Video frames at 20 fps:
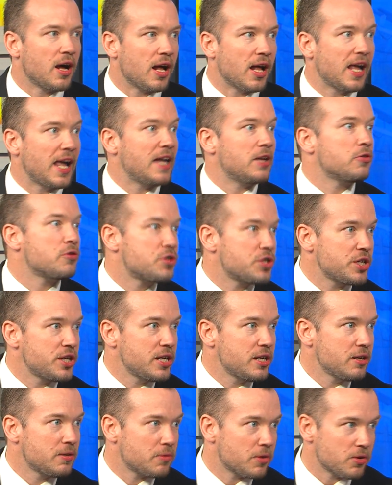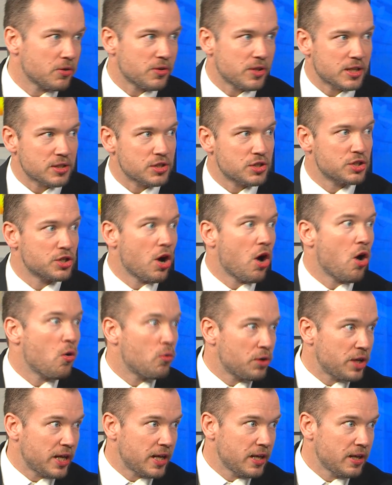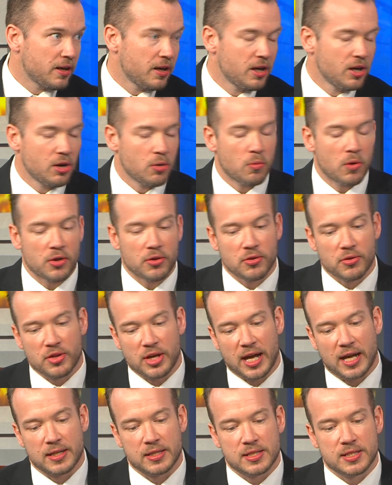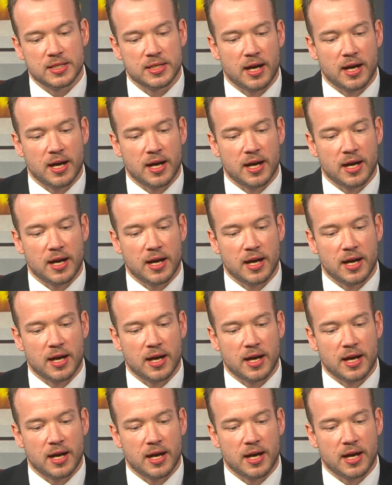energy, whether that's zoning, whether that's